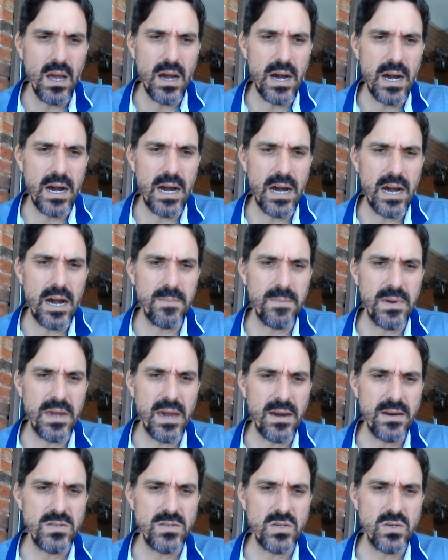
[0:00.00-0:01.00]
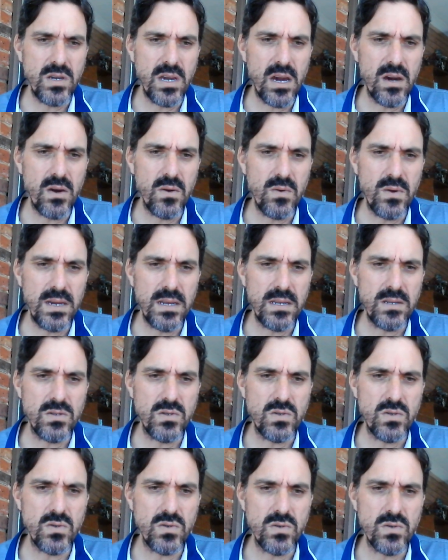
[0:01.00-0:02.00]
I'm going to go
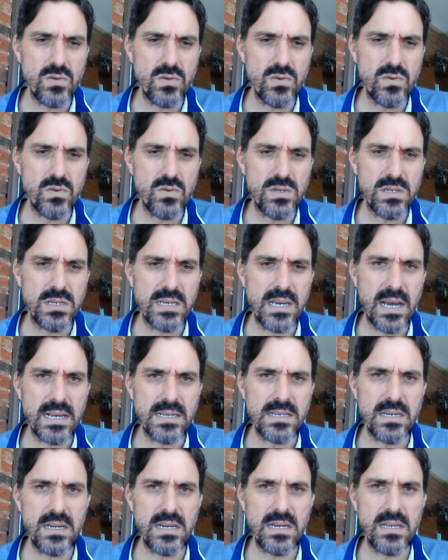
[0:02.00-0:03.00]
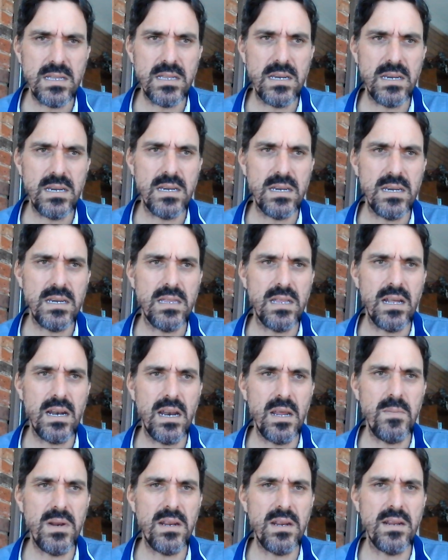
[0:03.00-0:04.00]
into discussing the
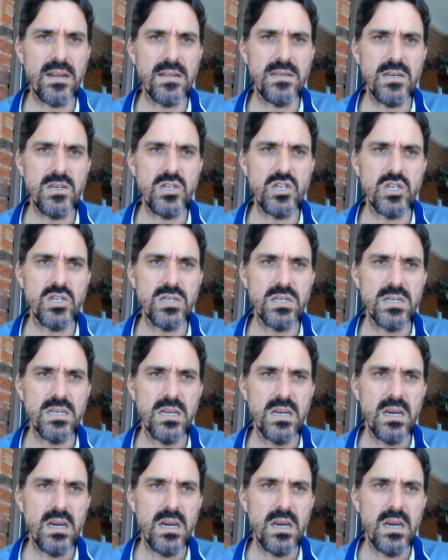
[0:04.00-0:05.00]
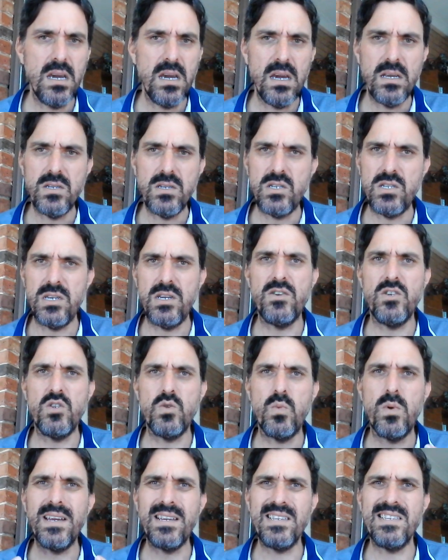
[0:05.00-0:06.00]
limited edition
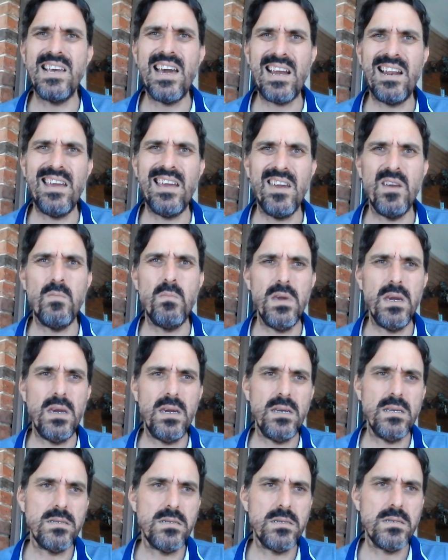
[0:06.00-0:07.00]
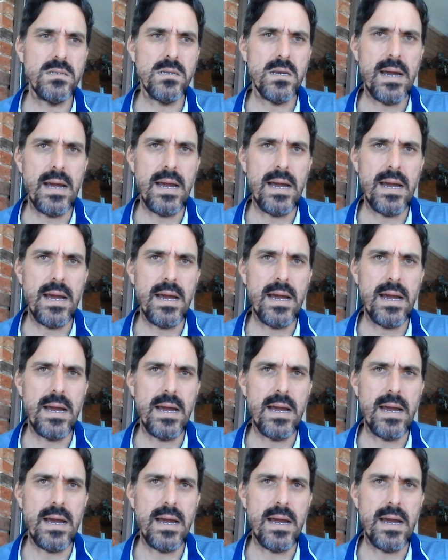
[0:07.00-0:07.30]
series, what exactly it means.